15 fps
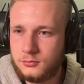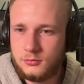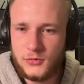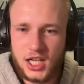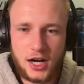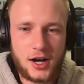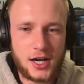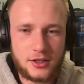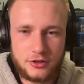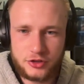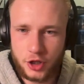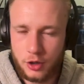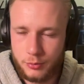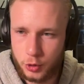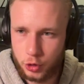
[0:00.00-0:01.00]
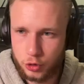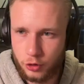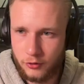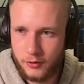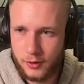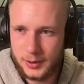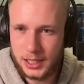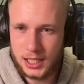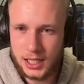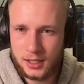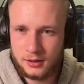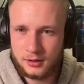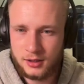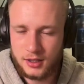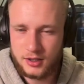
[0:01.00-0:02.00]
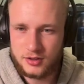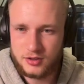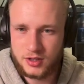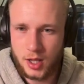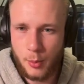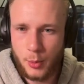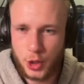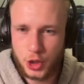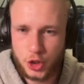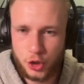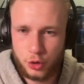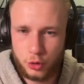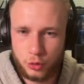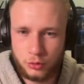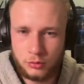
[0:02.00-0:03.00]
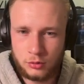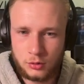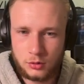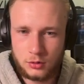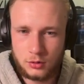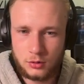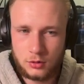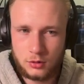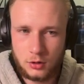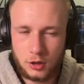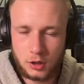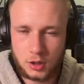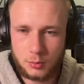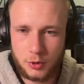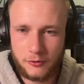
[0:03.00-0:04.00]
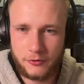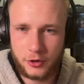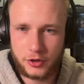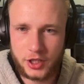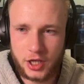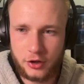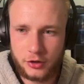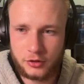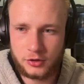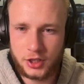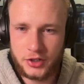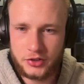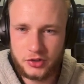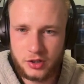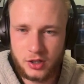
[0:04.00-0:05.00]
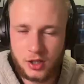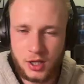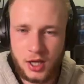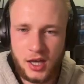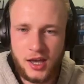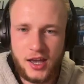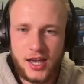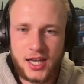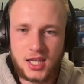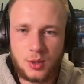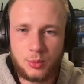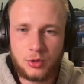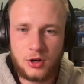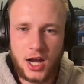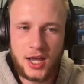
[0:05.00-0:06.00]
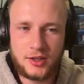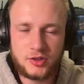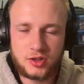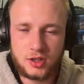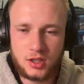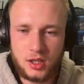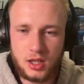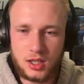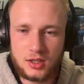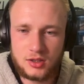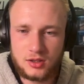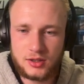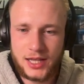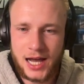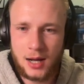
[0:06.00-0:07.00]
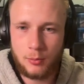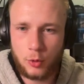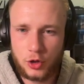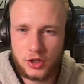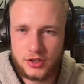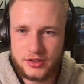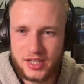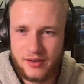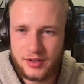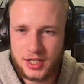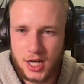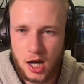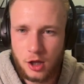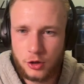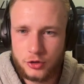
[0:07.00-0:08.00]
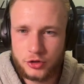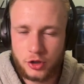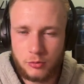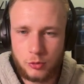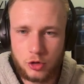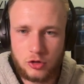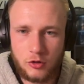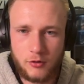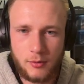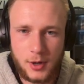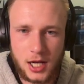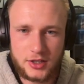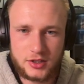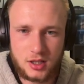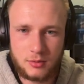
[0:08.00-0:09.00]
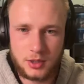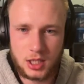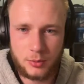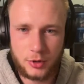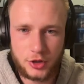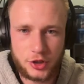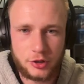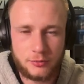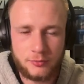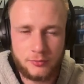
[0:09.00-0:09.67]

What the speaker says: All right, so Mutual of Omaha is number 2 on a preferred carrier list, and the price is not more than $7, so Mutual of Omaha is going to be number 2.